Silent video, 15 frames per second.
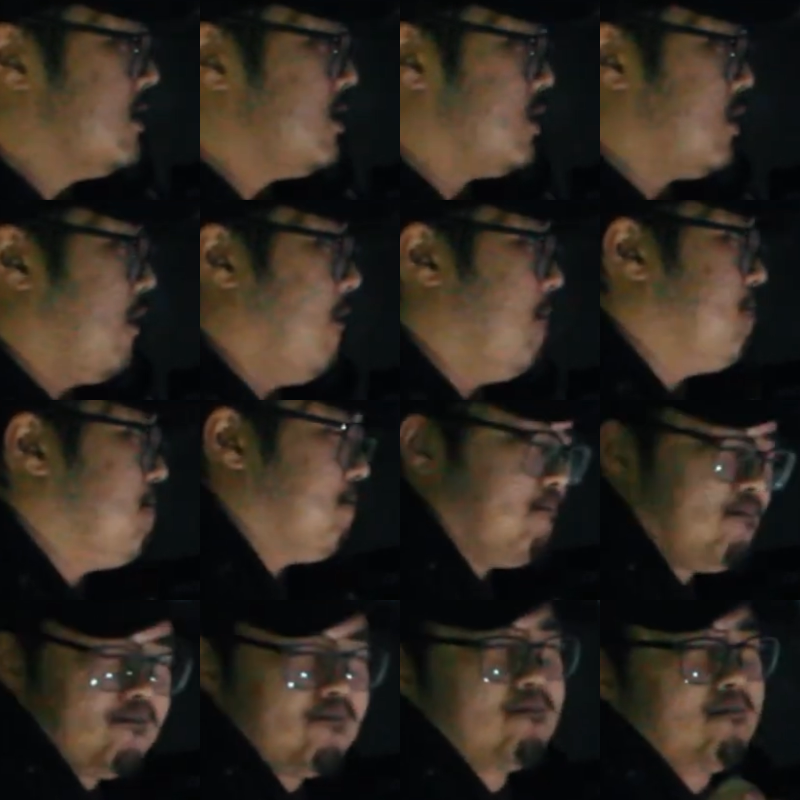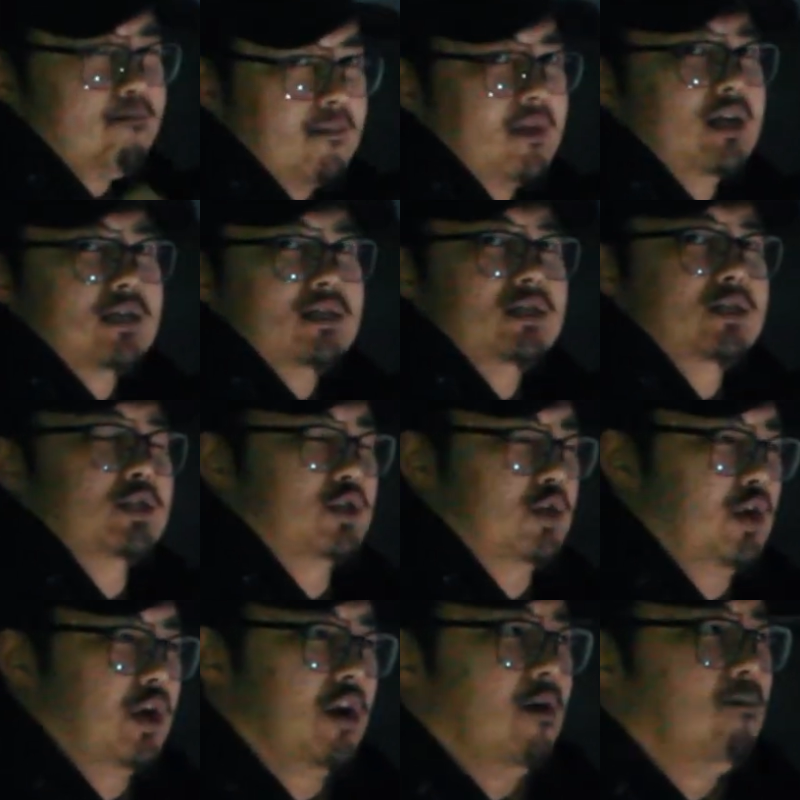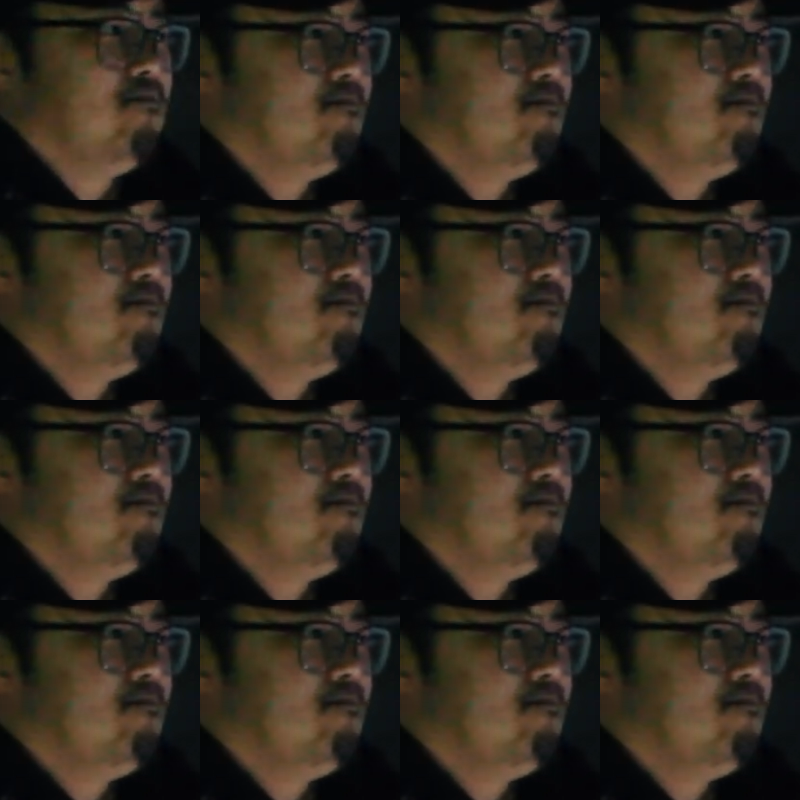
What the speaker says: So just so you know.